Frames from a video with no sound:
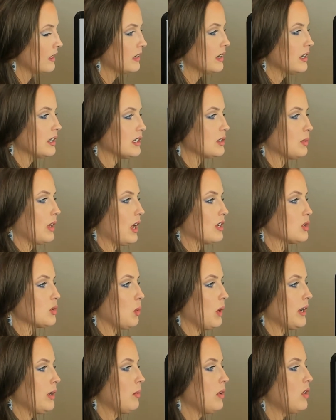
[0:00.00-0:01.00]
So we got
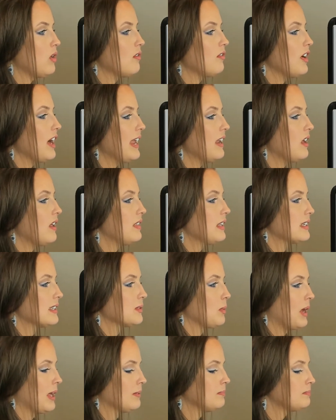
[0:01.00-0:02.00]
21 over 8 on this
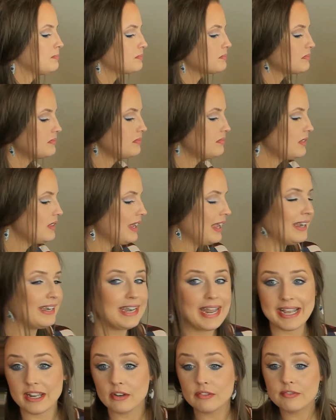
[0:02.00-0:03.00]
one, and
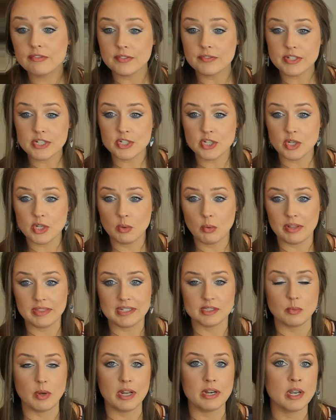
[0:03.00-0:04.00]
negative 52 on this
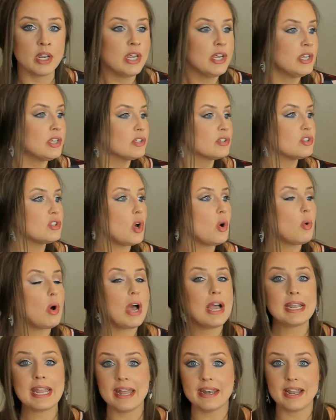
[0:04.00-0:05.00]
one. So
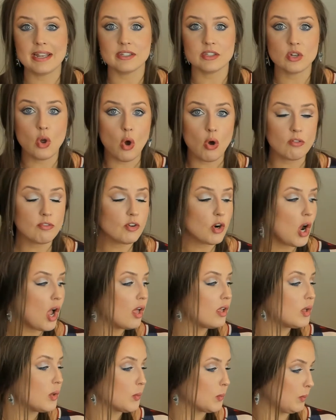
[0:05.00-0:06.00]
again, as an
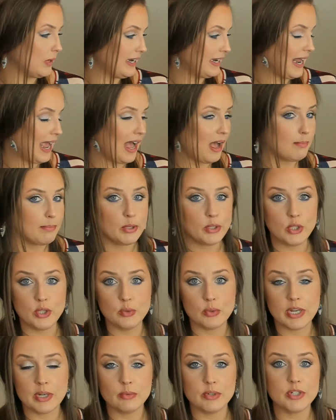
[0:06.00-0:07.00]
overall recap, you
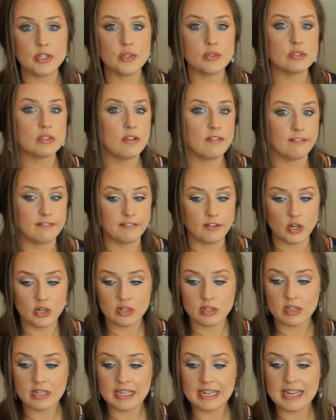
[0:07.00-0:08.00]
can reduce
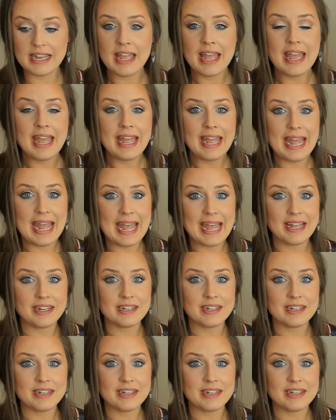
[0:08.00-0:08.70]
vertically and